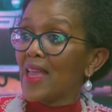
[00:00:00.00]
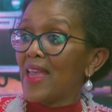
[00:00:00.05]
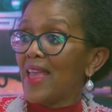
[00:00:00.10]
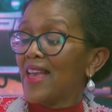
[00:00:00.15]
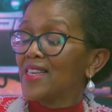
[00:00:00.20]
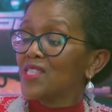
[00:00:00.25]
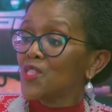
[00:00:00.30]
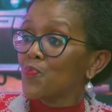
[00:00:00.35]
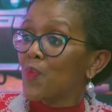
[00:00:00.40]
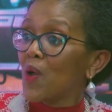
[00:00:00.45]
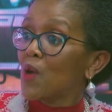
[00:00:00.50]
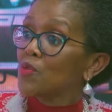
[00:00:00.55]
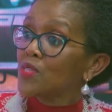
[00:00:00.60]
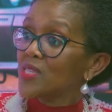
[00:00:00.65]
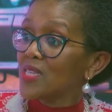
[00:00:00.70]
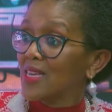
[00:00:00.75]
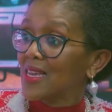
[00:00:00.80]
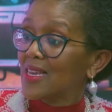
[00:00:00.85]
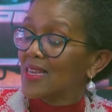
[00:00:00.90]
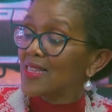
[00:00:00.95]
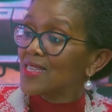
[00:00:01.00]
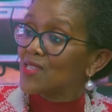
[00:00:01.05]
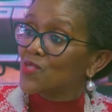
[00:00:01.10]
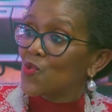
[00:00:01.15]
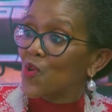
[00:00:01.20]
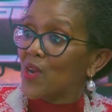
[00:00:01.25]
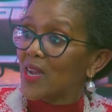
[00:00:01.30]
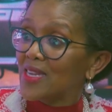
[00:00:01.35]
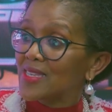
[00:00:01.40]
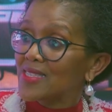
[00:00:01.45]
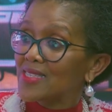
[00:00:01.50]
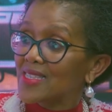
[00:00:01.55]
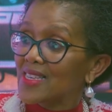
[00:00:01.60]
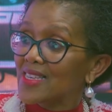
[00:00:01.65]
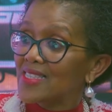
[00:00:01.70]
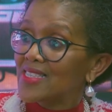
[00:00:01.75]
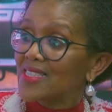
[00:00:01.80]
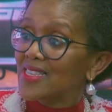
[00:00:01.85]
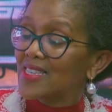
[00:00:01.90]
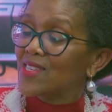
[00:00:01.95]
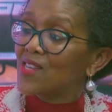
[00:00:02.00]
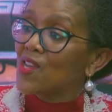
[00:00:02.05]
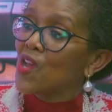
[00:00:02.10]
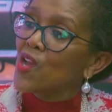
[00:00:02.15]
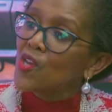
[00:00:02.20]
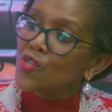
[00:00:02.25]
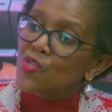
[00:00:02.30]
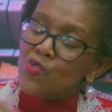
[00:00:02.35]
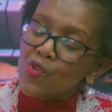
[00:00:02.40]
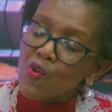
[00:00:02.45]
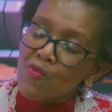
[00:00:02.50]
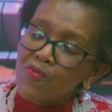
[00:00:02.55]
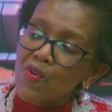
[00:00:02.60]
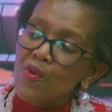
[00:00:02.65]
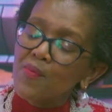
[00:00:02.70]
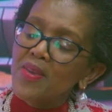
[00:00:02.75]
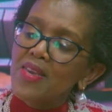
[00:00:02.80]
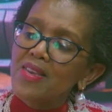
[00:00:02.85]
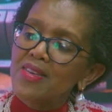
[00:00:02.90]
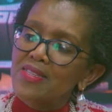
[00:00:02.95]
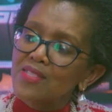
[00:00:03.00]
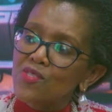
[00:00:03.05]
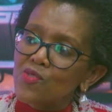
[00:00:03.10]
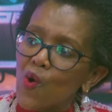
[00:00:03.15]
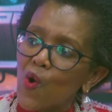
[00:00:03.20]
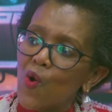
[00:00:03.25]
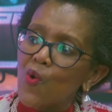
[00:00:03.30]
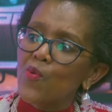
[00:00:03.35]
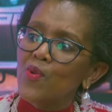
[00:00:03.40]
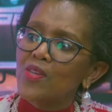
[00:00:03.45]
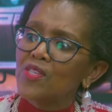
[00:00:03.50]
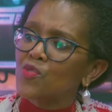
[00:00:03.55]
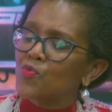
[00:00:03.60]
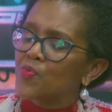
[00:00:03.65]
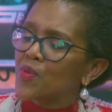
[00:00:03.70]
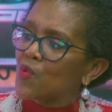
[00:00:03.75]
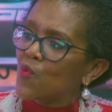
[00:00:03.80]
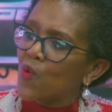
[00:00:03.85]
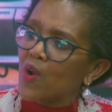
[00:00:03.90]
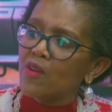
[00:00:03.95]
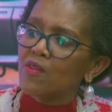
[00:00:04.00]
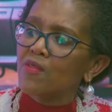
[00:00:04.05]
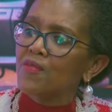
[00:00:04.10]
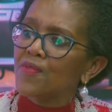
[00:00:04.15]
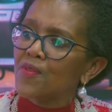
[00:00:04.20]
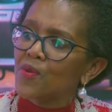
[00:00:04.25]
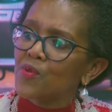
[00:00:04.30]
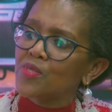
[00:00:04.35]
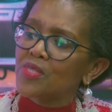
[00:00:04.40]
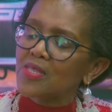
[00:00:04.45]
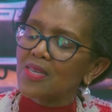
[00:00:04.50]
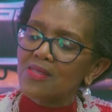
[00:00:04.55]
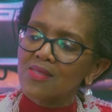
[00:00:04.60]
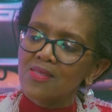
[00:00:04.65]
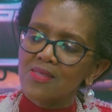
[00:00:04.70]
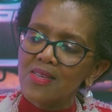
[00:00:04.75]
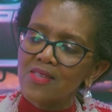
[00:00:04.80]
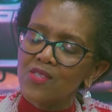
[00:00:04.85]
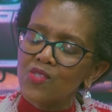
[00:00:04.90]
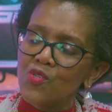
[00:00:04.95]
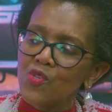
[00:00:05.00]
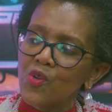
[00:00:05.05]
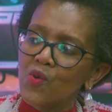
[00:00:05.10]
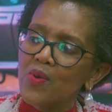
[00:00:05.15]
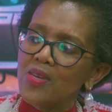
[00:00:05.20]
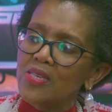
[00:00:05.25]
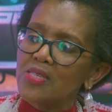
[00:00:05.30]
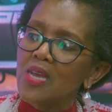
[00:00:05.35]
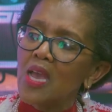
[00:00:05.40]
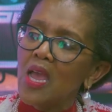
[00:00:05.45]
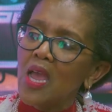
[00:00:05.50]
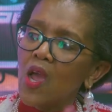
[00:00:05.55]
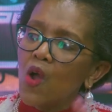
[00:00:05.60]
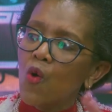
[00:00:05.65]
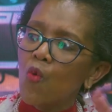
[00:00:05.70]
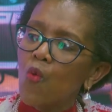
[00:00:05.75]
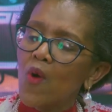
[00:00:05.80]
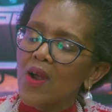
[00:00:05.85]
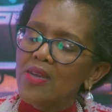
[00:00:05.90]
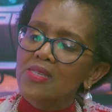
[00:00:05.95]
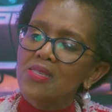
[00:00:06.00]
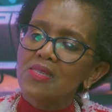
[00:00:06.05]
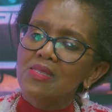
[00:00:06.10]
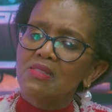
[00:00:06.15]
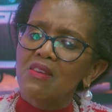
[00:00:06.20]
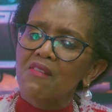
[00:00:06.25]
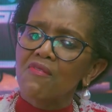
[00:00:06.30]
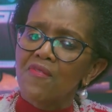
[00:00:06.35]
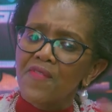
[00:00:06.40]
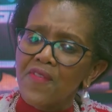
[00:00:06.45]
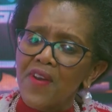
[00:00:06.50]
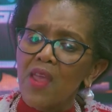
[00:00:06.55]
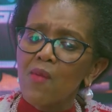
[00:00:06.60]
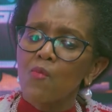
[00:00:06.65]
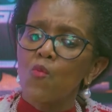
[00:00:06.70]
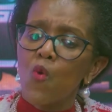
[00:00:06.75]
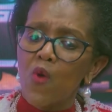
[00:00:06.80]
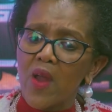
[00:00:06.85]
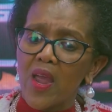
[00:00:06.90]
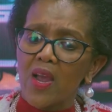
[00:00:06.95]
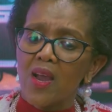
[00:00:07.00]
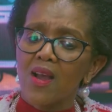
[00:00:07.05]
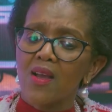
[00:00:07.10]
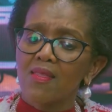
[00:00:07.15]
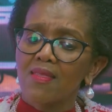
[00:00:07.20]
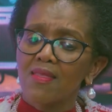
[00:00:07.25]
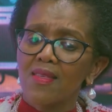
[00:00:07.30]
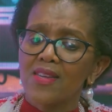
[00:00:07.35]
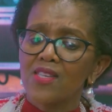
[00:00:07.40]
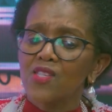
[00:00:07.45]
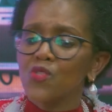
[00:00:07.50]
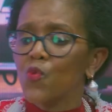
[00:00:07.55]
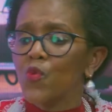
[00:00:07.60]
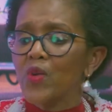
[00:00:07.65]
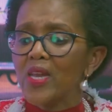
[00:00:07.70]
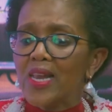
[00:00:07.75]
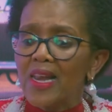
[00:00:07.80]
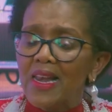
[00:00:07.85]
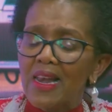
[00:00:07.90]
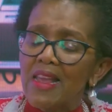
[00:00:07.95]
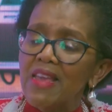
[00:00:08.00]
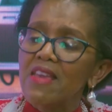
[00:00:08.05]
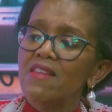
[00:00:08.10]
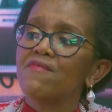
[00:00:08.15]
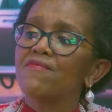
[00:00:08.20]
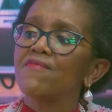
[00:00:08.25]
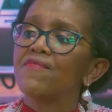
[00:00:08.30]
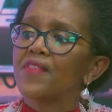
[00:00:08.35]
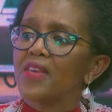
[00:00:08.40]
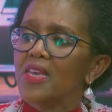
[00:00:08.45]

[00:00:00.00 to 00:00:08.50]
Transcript: espousing in this organization. Yes. So for me, it's always been one of those that says, you know what is the framework that we live